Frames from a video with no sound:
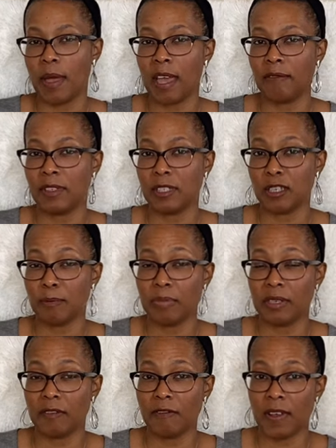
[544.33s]
having to
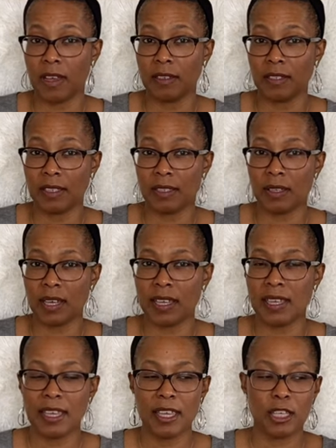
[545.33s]
put falsies on.
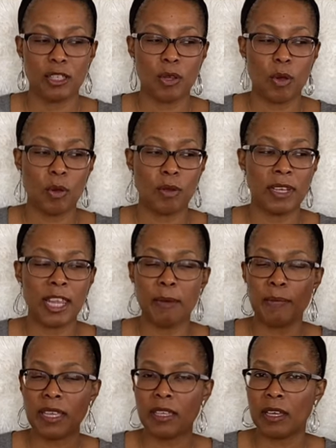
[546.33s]
So let
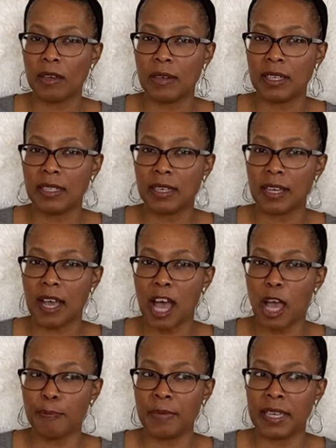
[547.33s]
me know in the
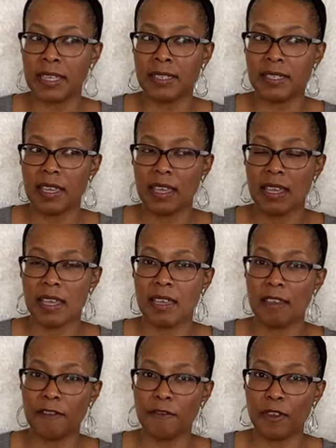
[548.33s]
comments
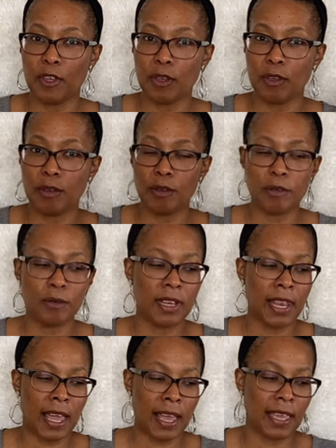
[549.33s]
if you
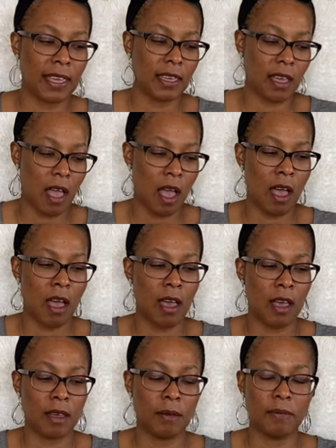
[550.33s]
like
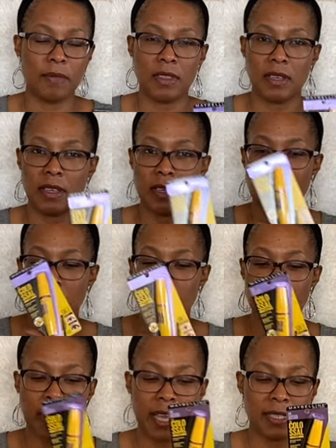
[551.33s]
the
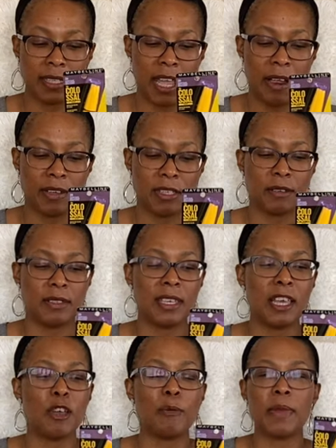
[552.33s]
mascara. So
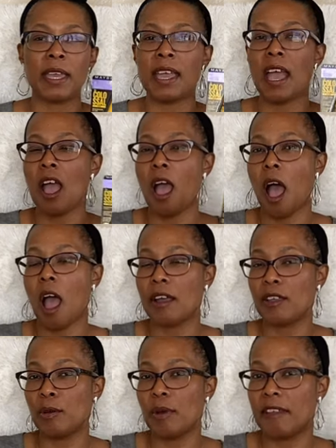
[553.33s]
tell me, are
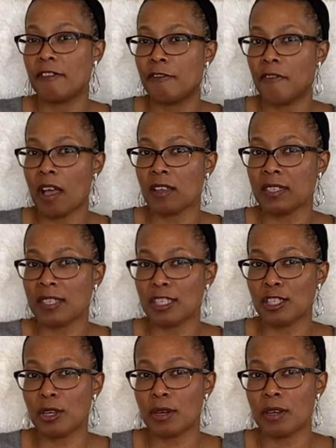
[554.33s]
you a
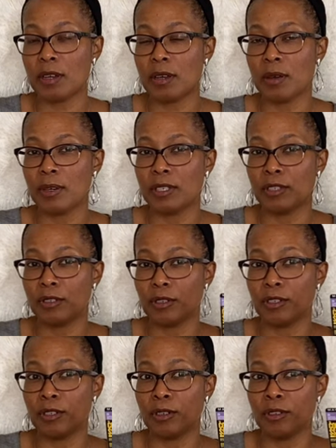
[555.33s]
falsies girl, or do
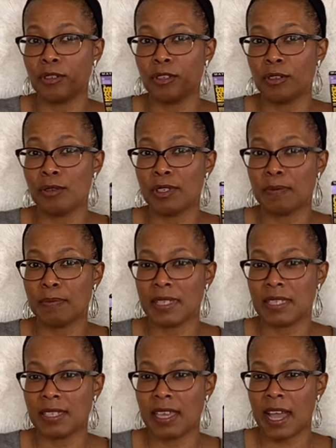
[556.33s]
you use
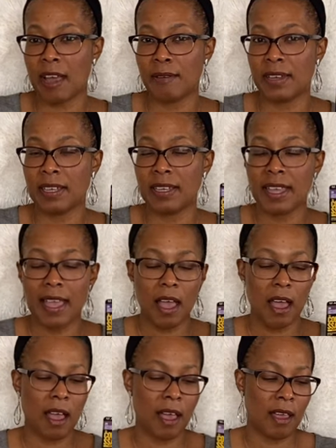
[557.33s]
mascara?
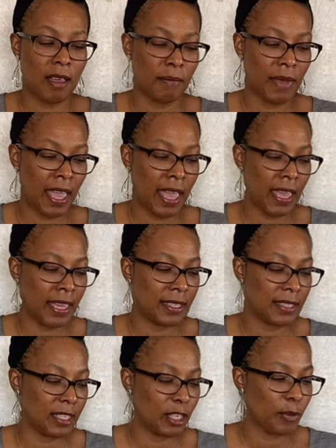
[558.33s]
And